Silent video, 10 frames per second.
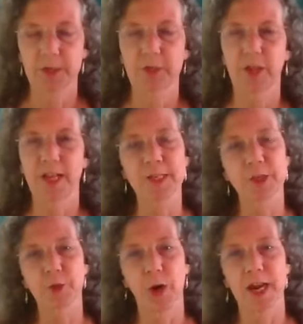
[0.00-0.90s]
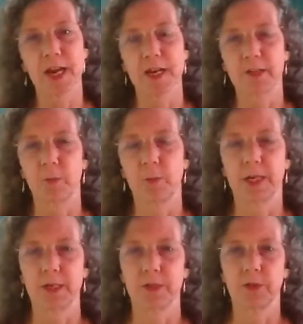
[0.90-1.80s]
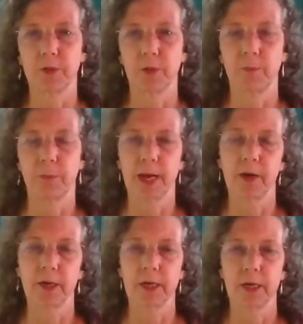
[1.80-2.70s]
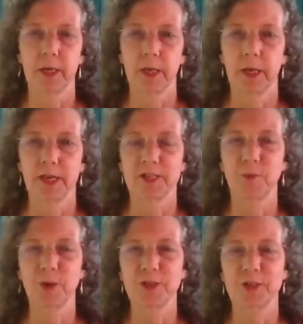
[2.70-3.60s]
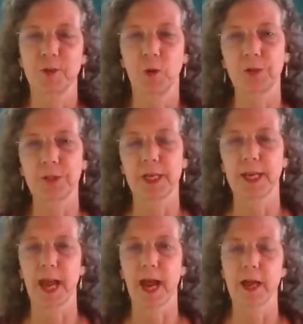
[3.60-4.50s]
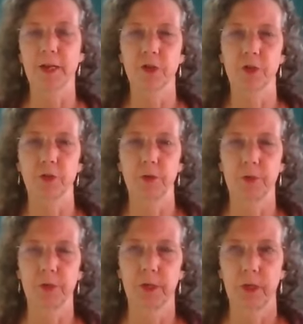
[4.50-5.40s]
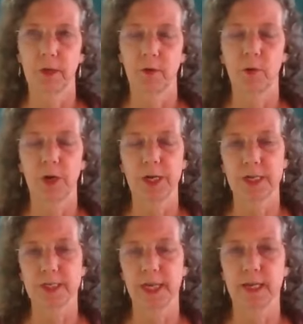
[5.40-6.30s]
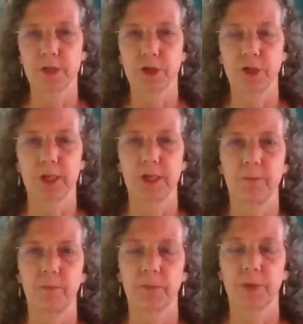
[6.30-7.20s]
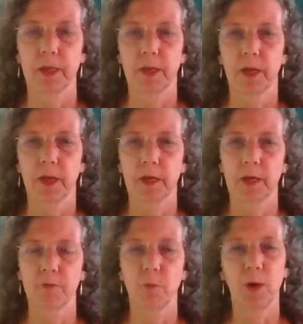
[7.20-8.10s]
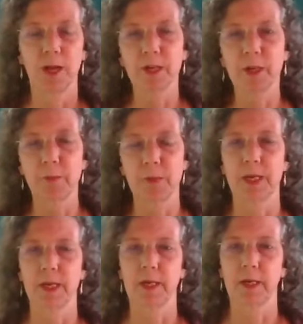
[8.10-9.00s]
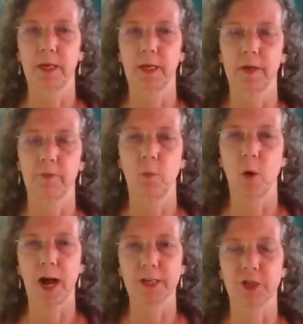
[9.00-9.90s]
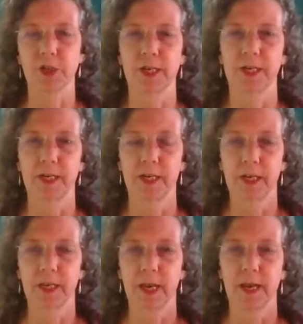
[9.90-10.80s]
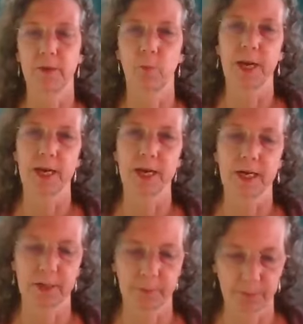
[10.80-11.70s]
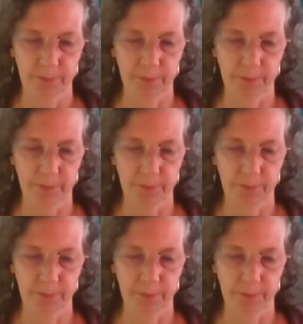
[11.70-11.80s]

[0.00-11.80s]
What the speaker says: So the less trying that we can do, the better. It's more just holding an attitude or an intention of welcoming, of watching and waiting.